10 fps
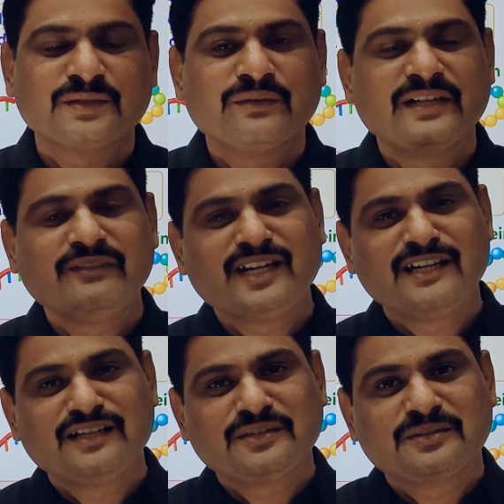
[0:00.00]
where we
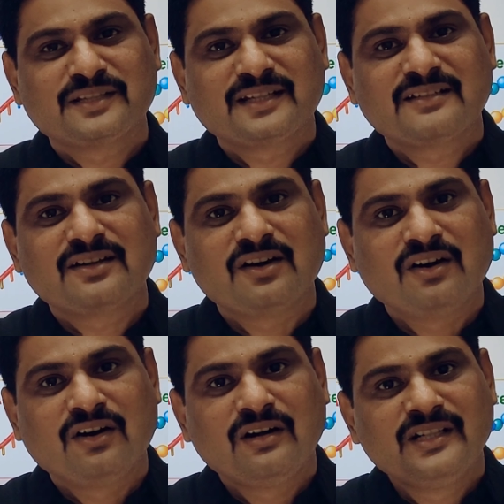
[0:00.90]
understood that
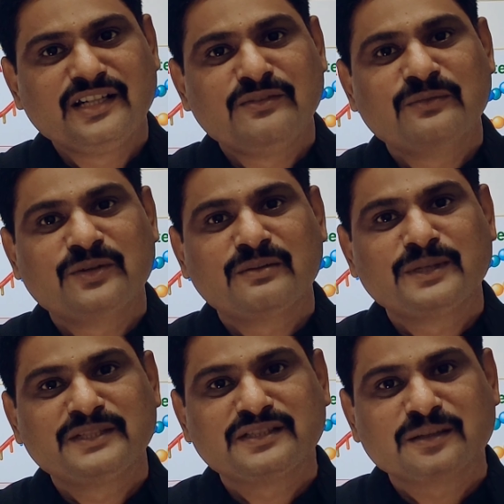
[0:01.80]
all
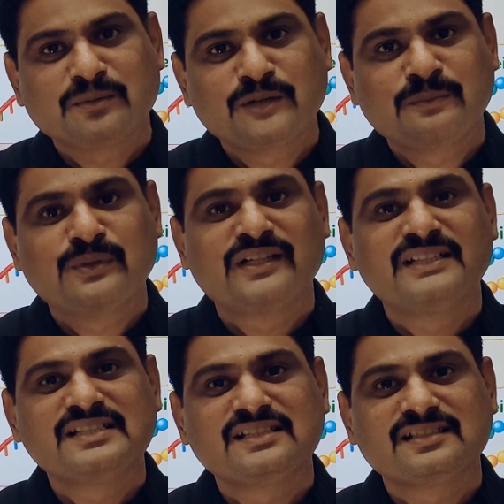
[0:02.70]
information about
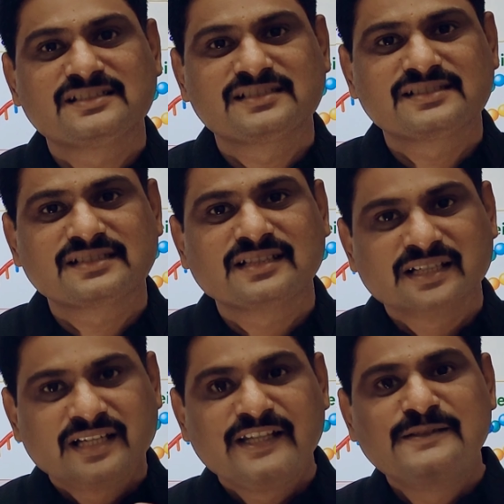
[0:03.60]
protein synthesis
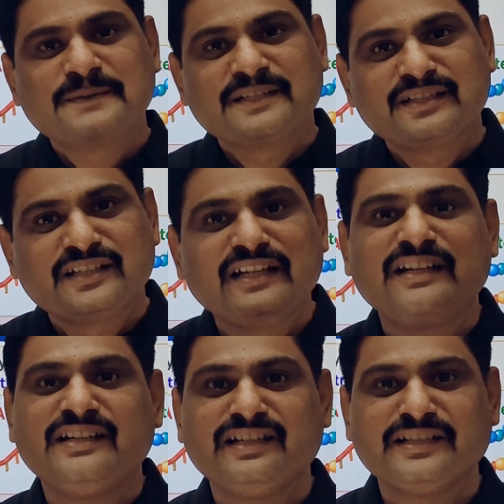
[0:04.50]
is present
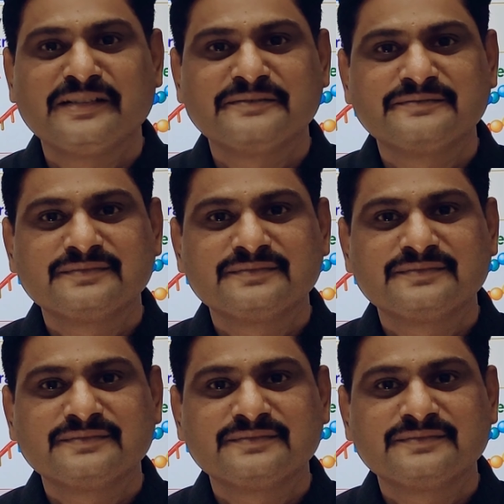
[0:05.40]
in DNA.